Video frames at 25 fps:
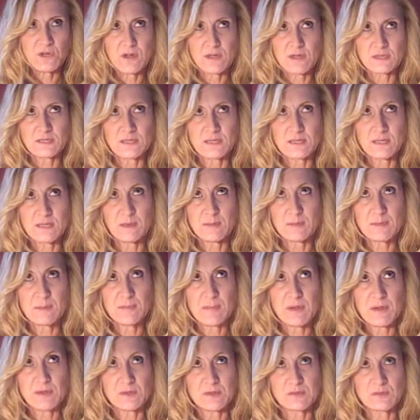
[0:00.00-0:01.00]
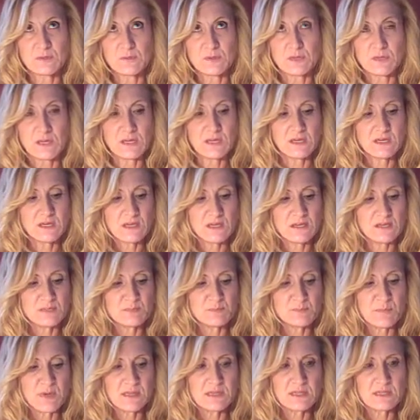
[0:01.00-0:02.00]
talked a little bit about this with
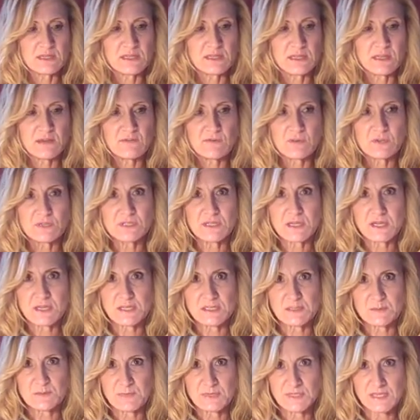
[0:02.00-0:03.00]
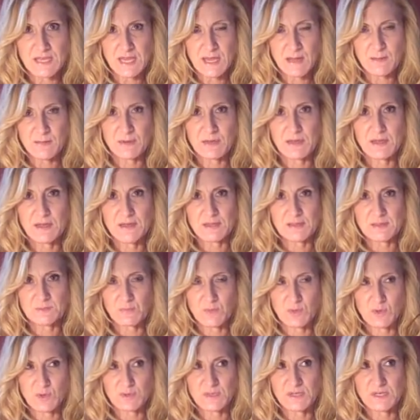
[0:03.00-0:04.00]
kidneys, but the liver does
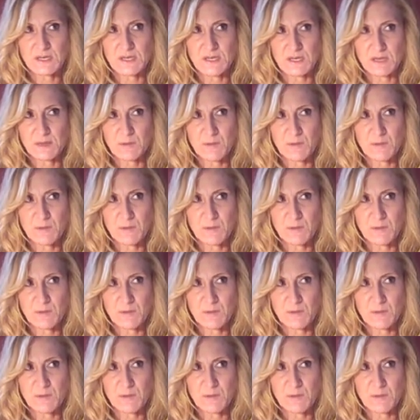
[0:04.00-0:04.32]
metabolize protein,